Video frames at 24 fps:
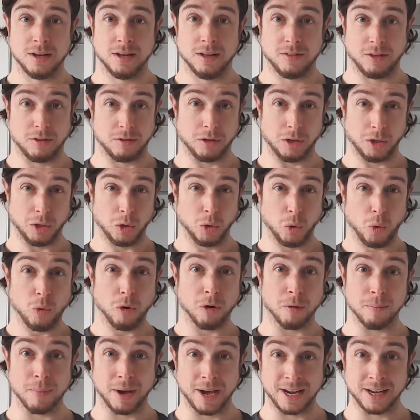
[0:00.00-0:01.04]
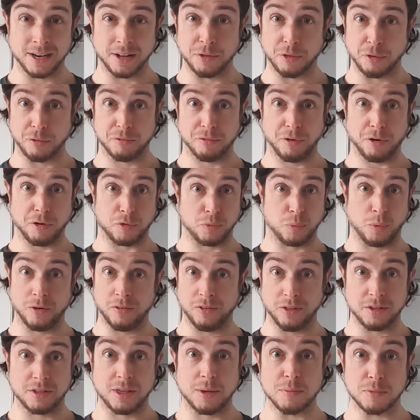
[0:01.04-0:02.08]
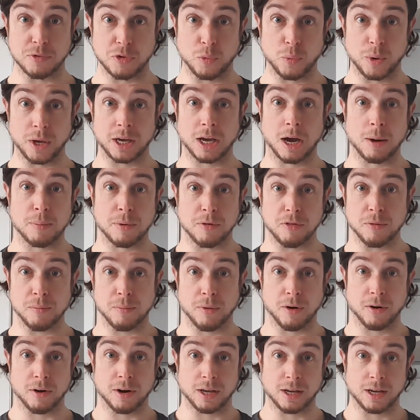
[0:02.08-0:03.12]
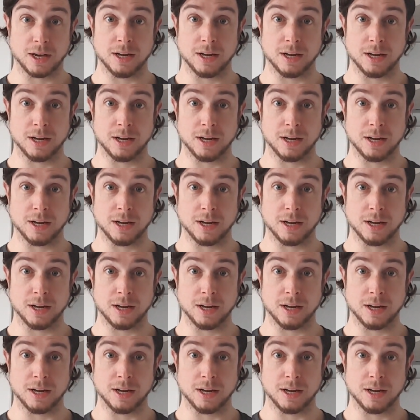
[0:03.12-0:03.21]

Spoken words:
this lower mind is the first one that seems to wake up in the morning,